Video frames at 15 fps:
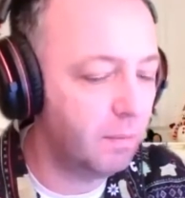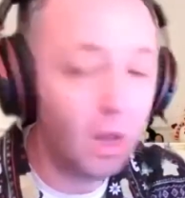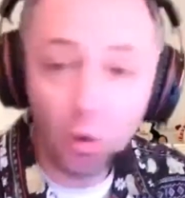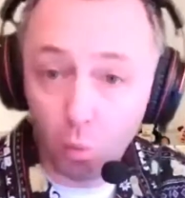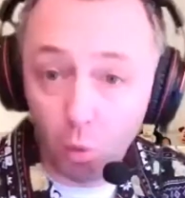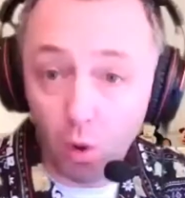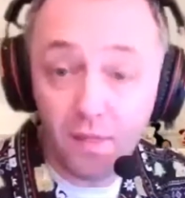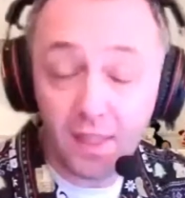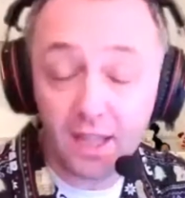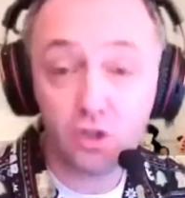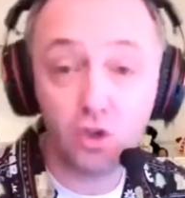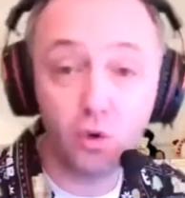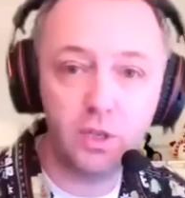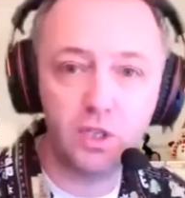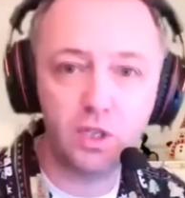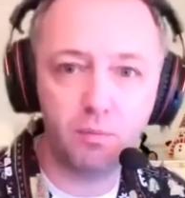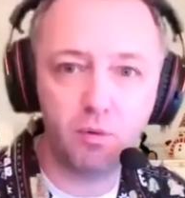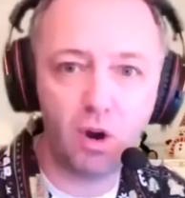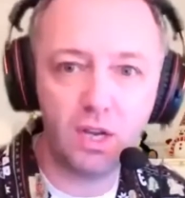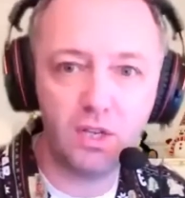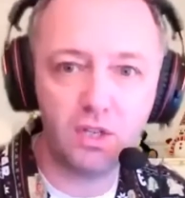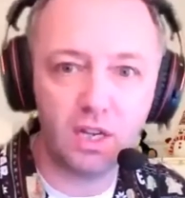one, that's always
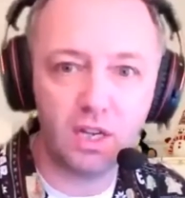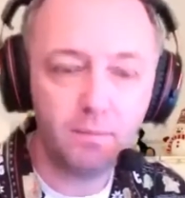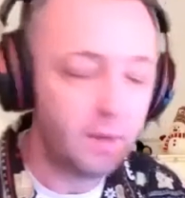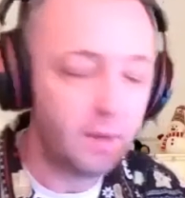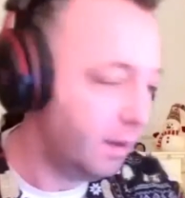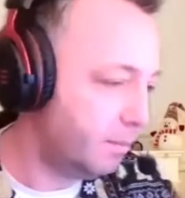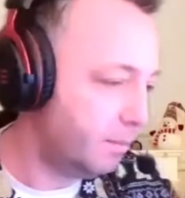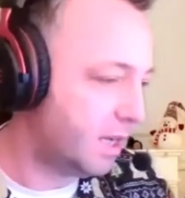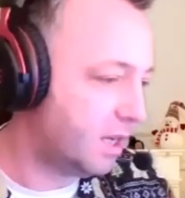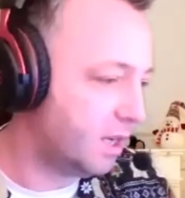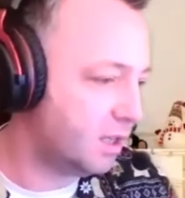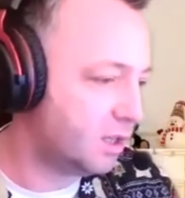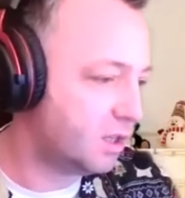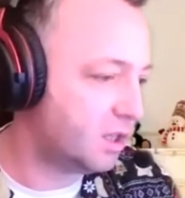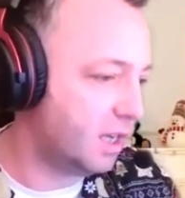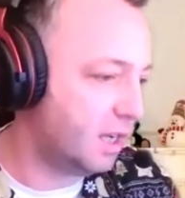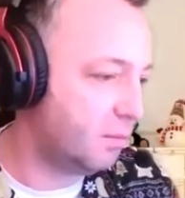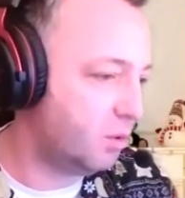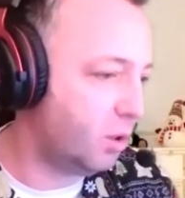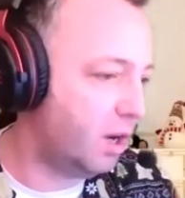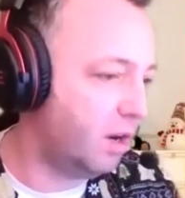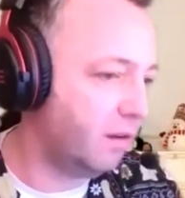surprising, because
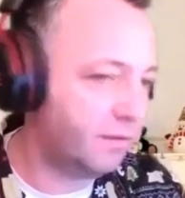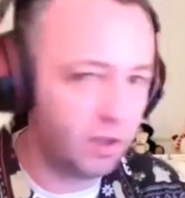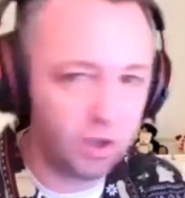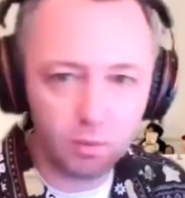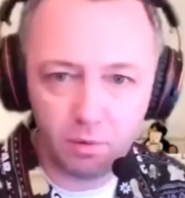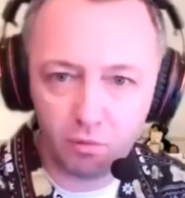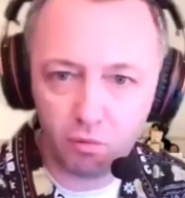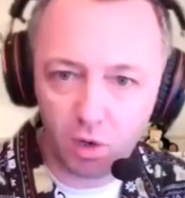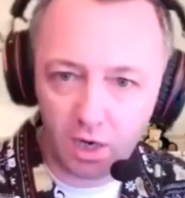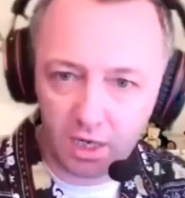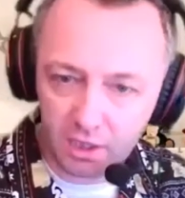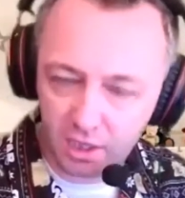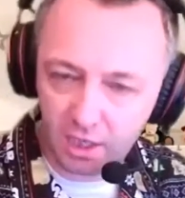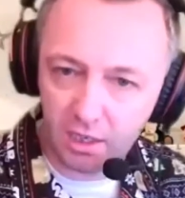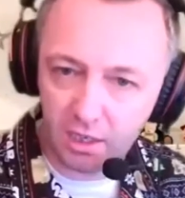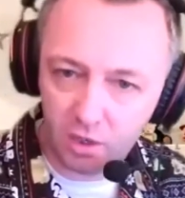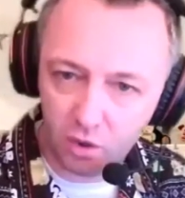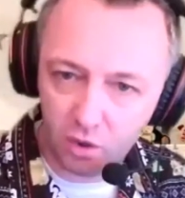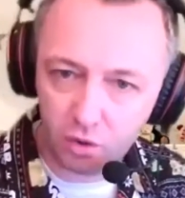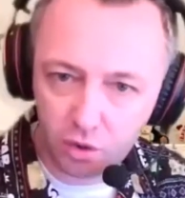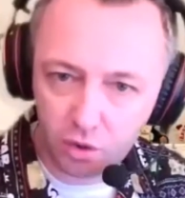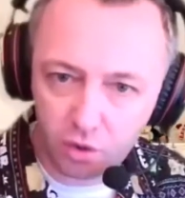quite often you'll be writing
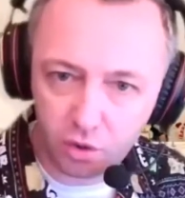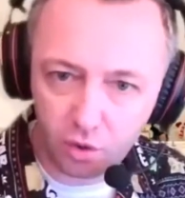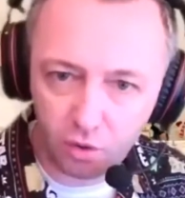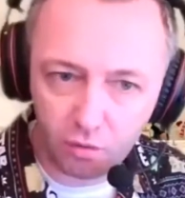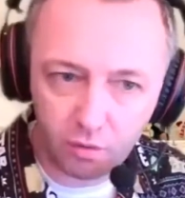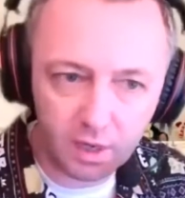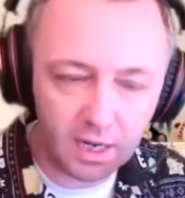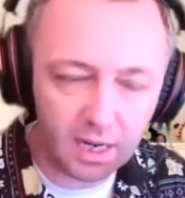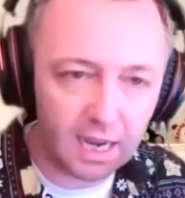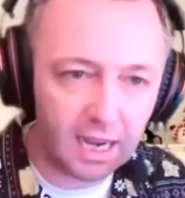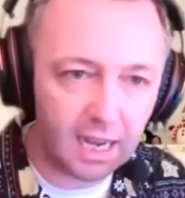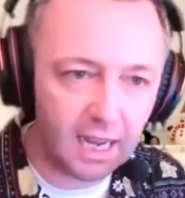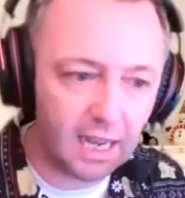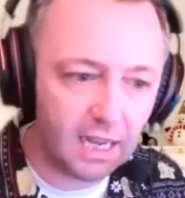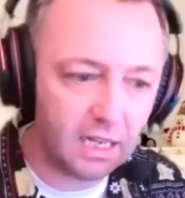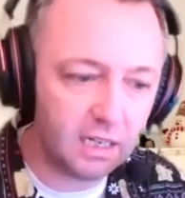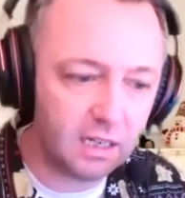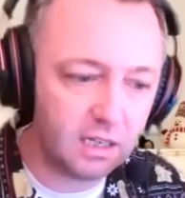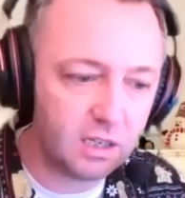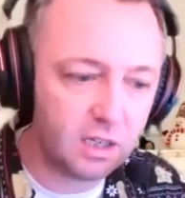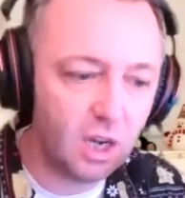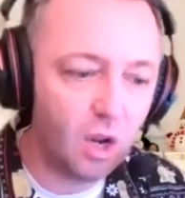your story
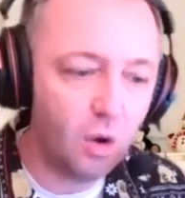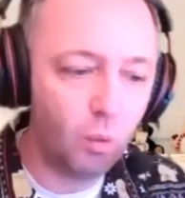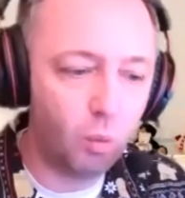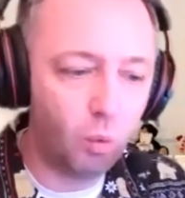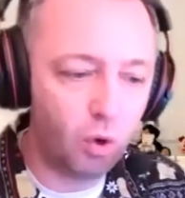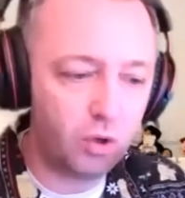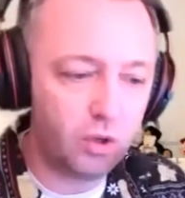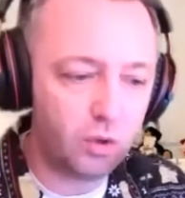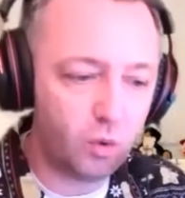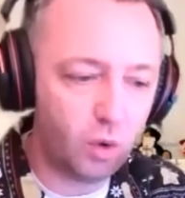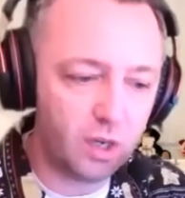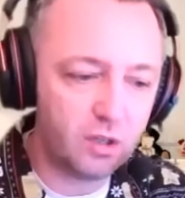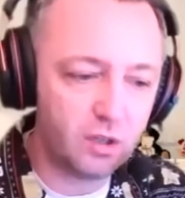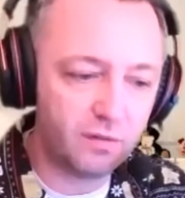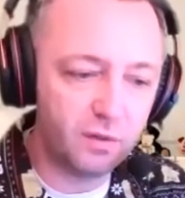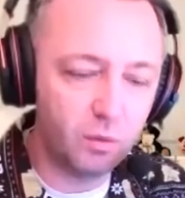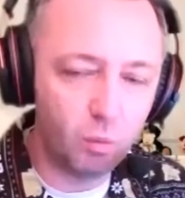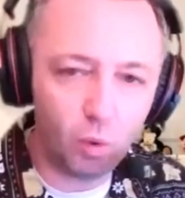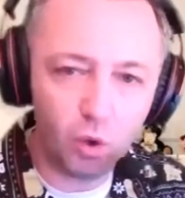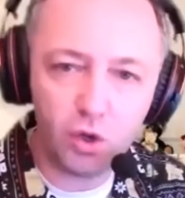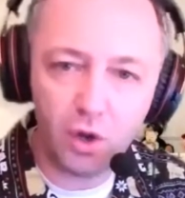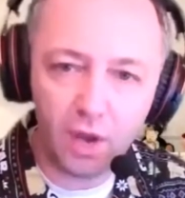and quite often
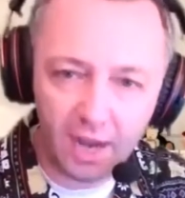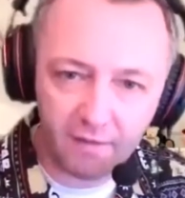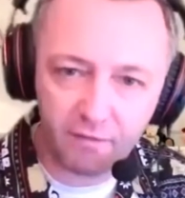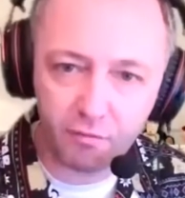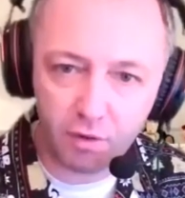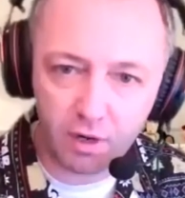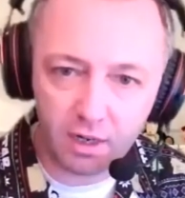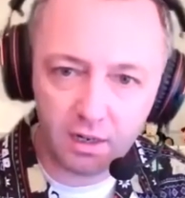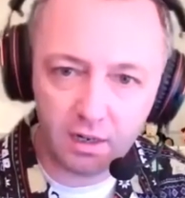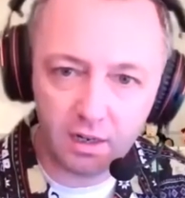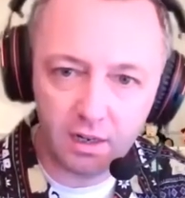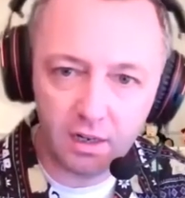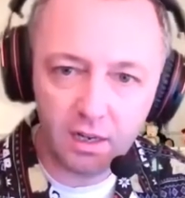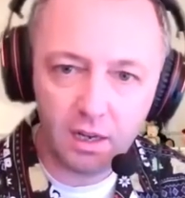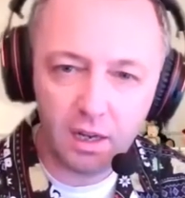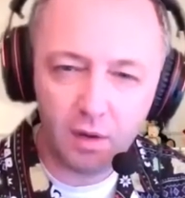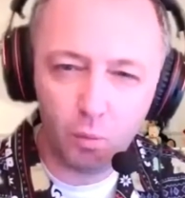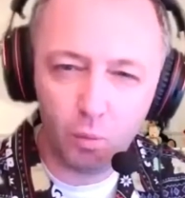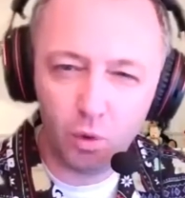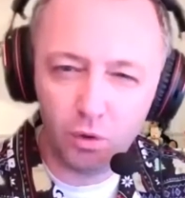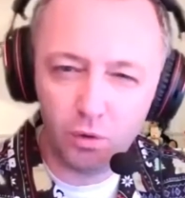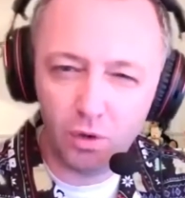what you have written
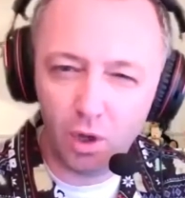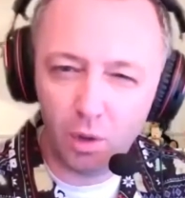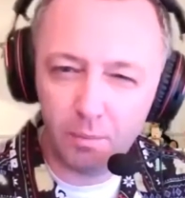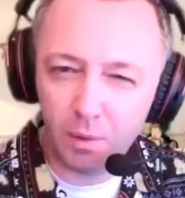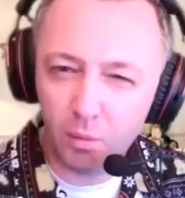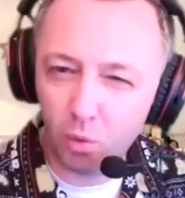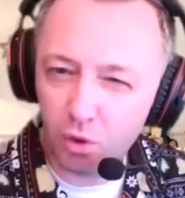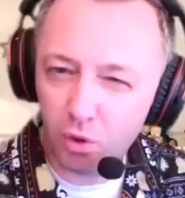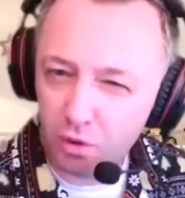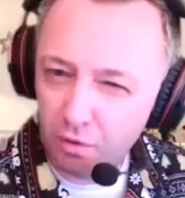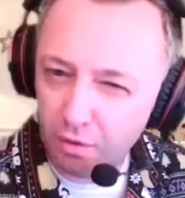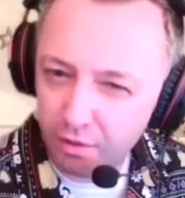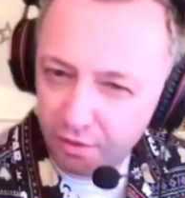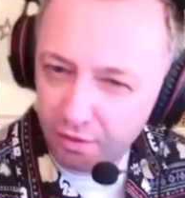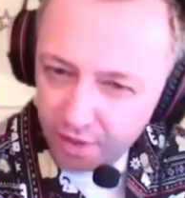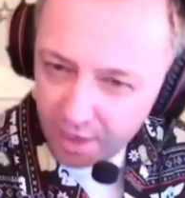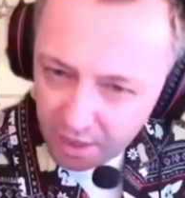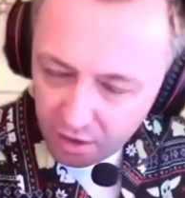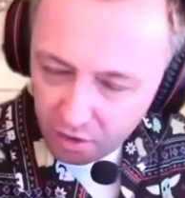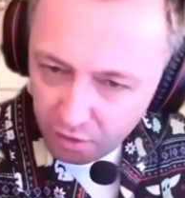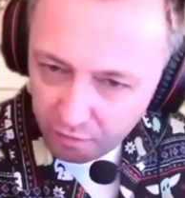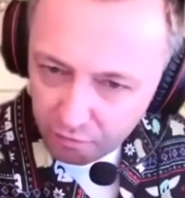will not be what you think
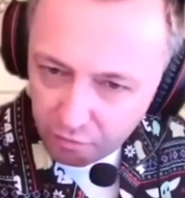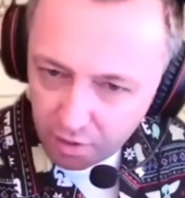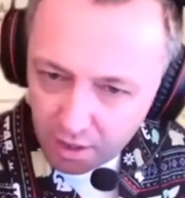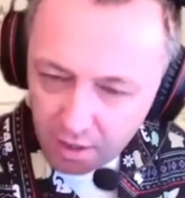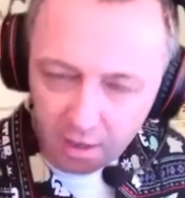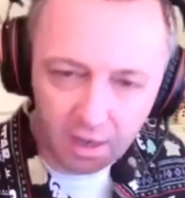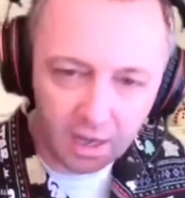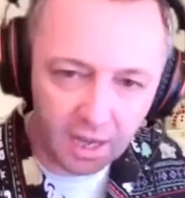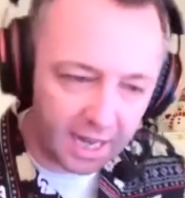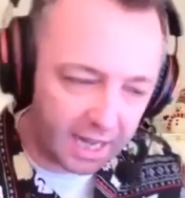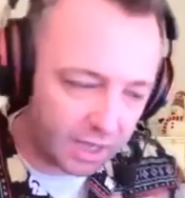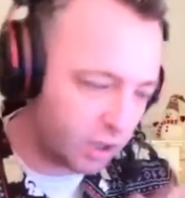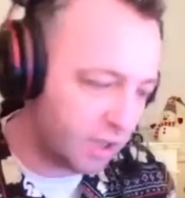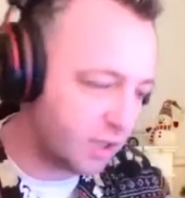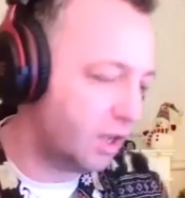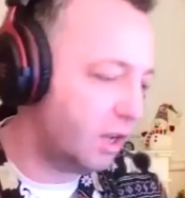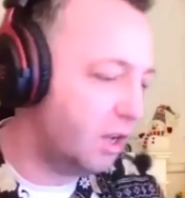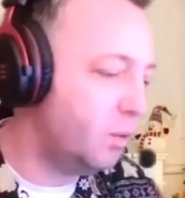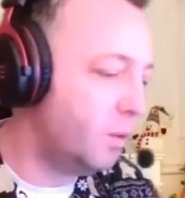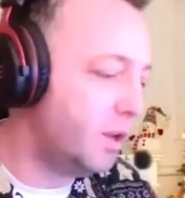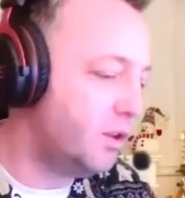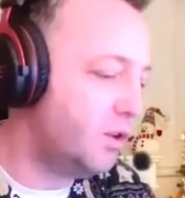you've written. And actually, it's only
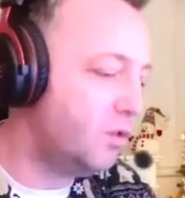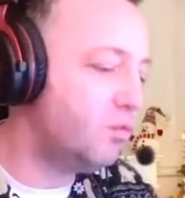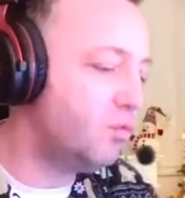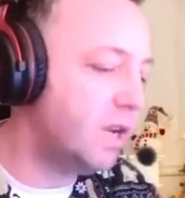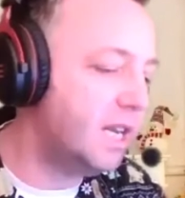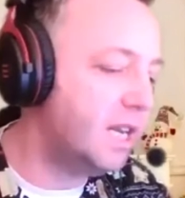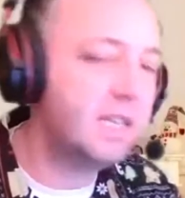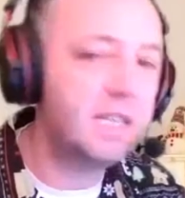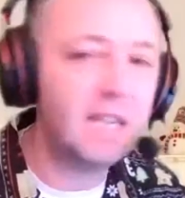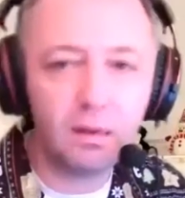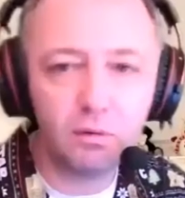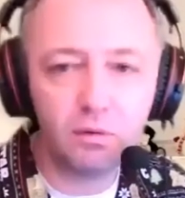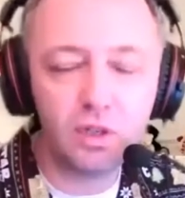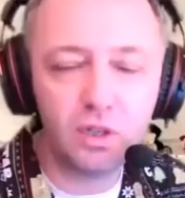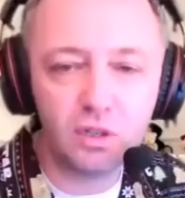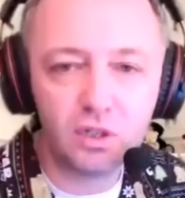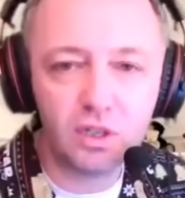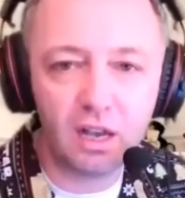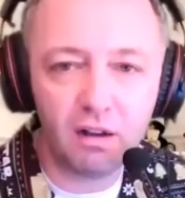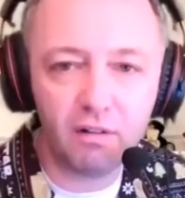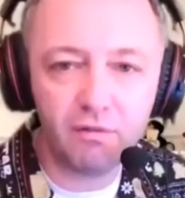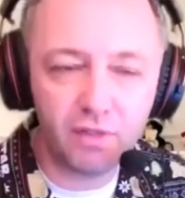when you read it out to
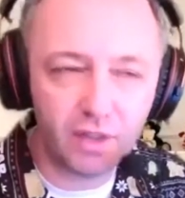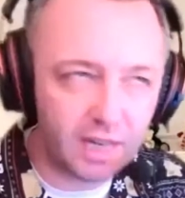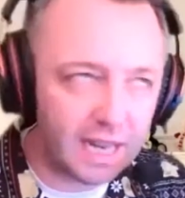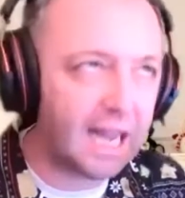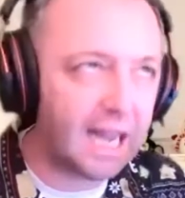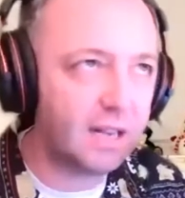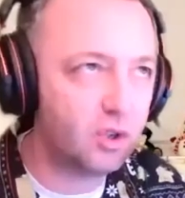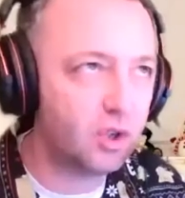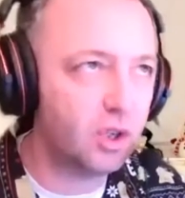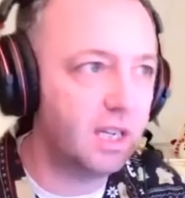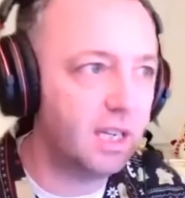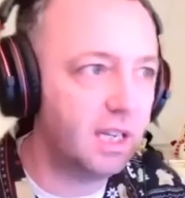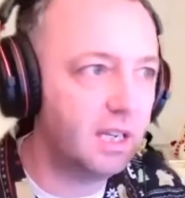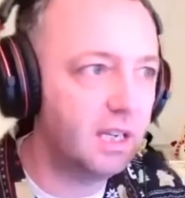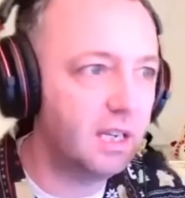yourself that actually